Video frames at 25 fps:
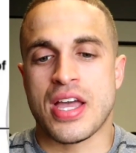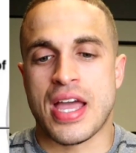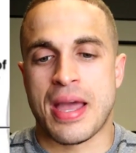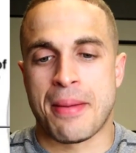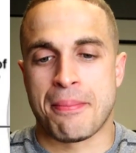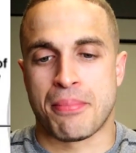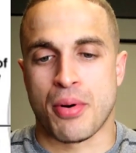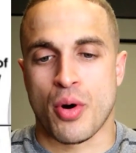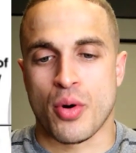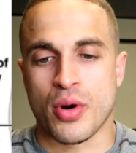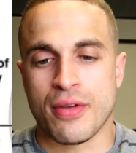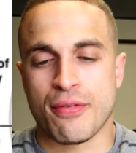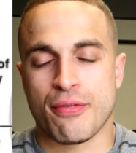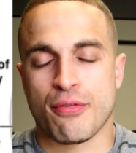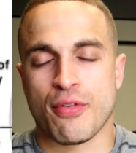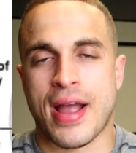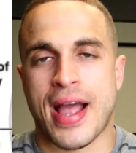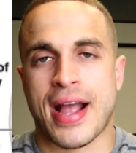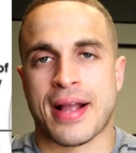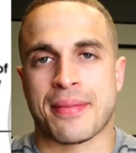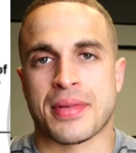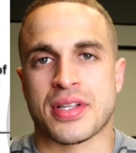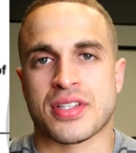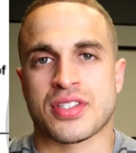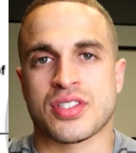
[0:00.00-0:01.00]
and bony
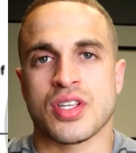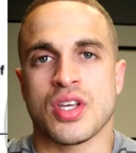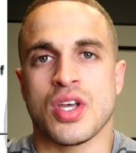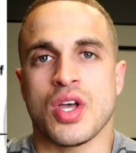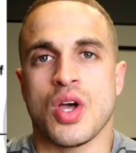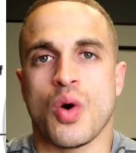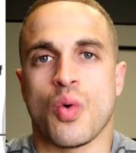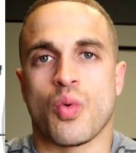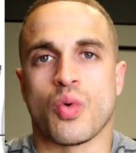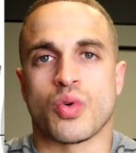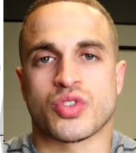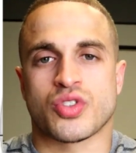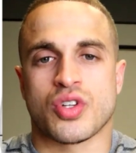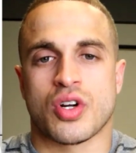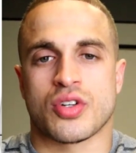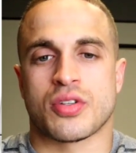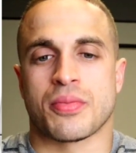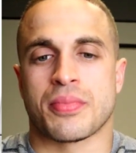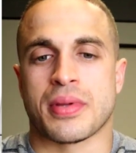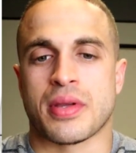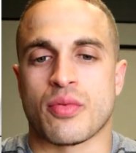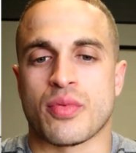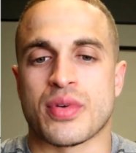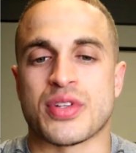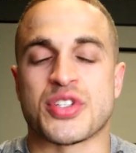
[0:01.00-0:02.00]
fragments will start to
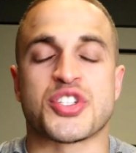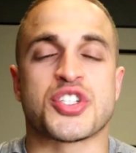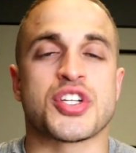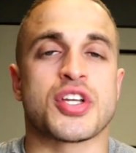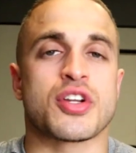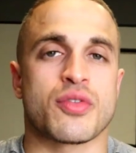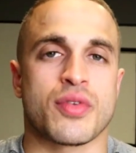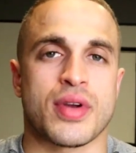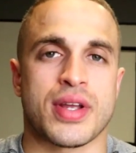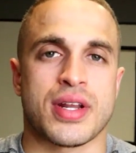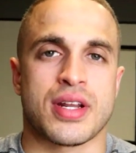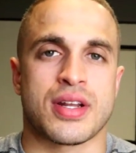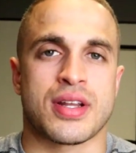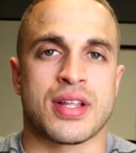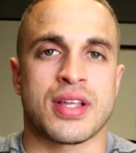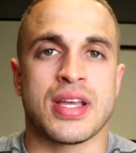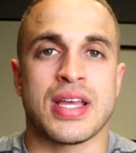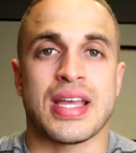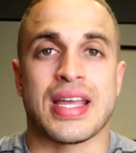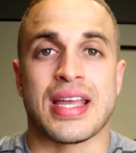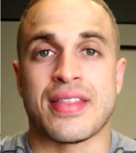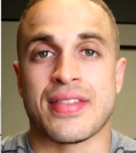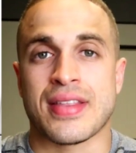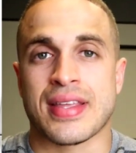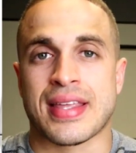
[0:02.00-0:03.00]
be regenerated
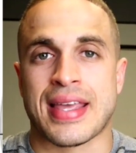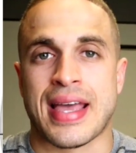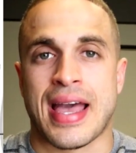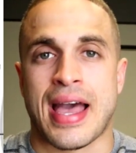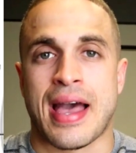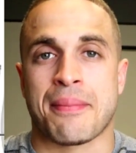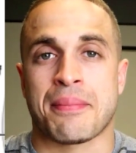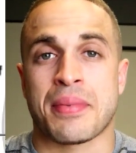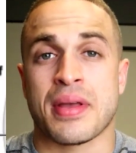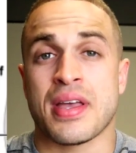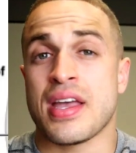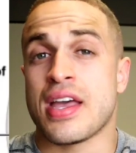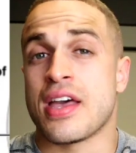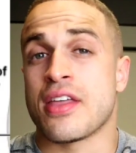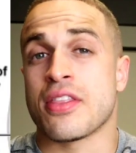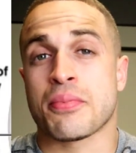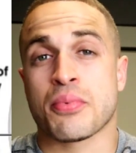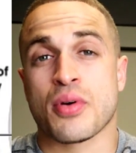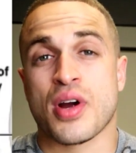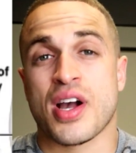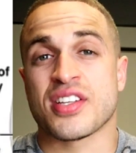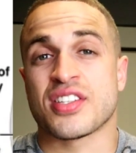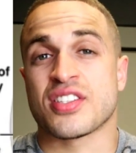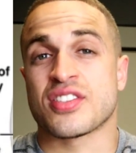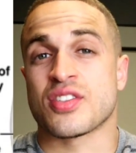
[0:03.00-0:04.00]
in the gap in the
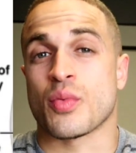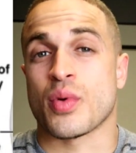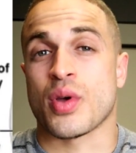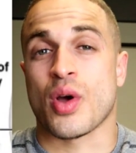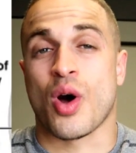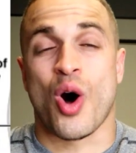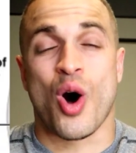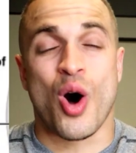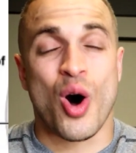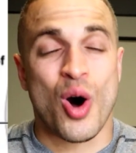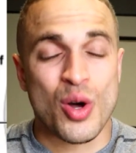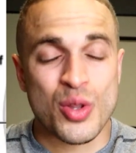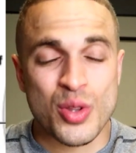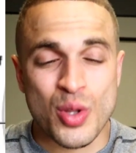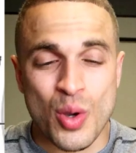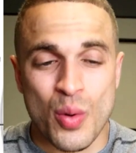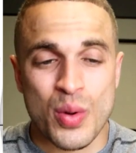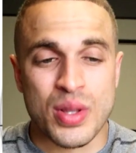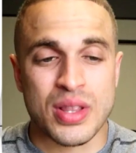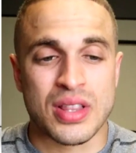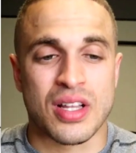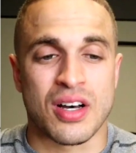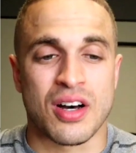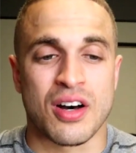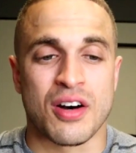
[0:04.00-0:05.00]
process that we all know
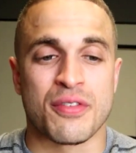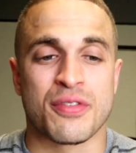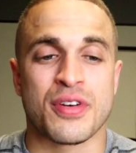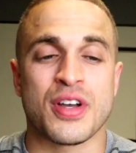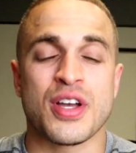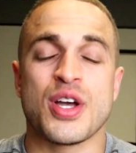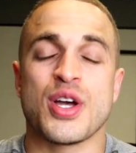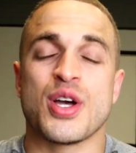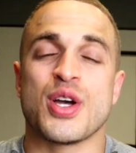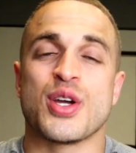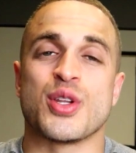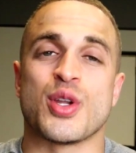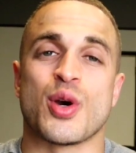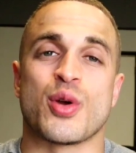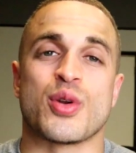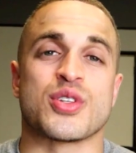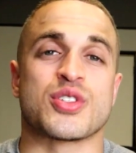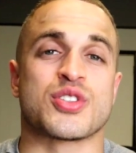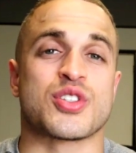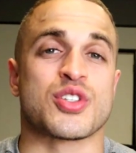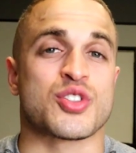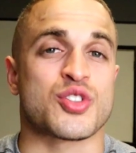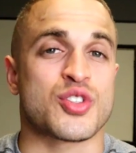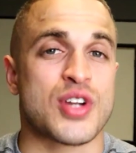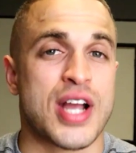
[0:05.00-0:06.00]
and love, known
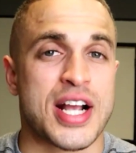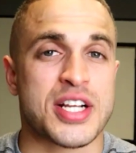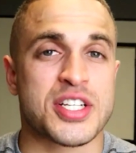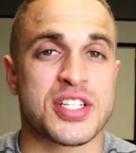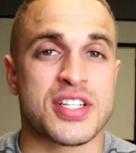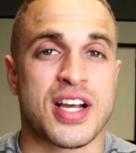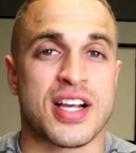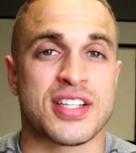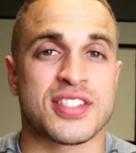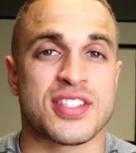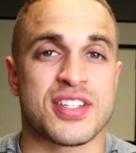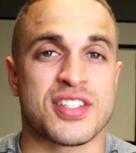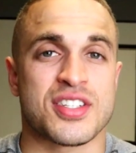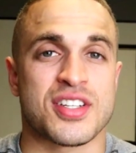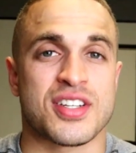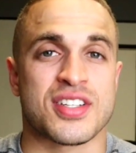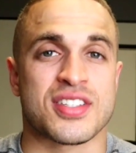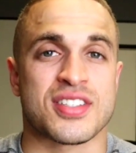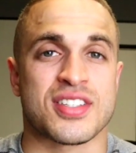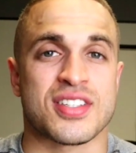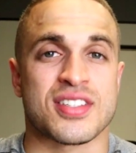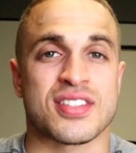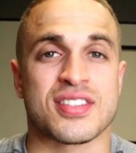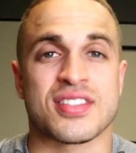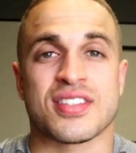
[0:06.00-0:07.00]
as distraction
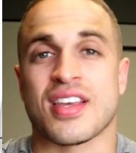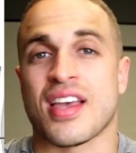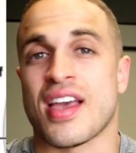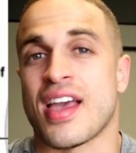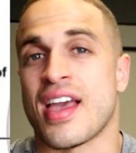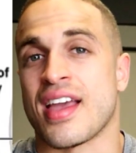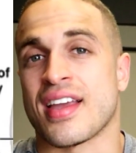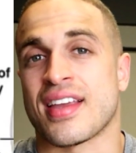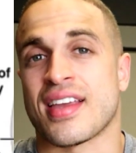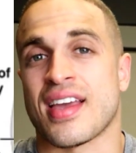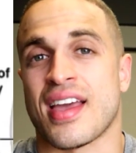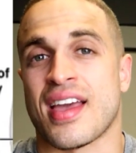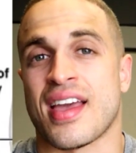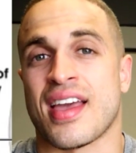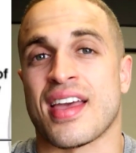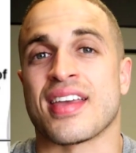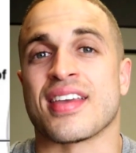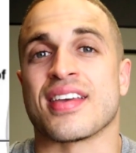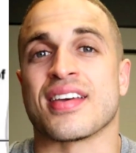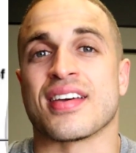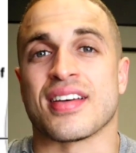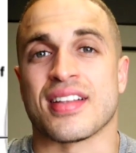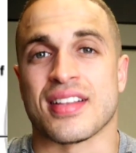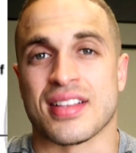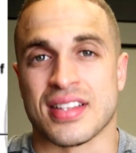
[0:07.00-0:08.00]
osteogenesis,
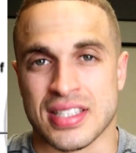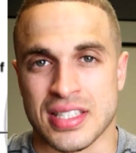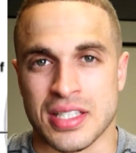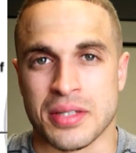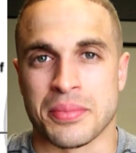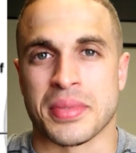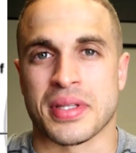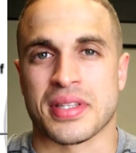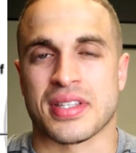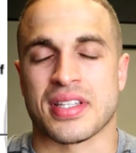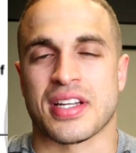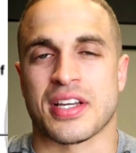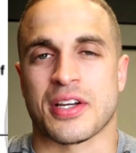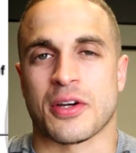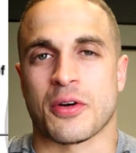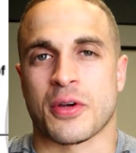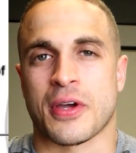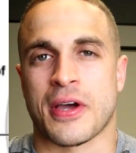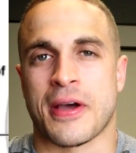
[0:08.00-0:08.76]
aka limb lengthening,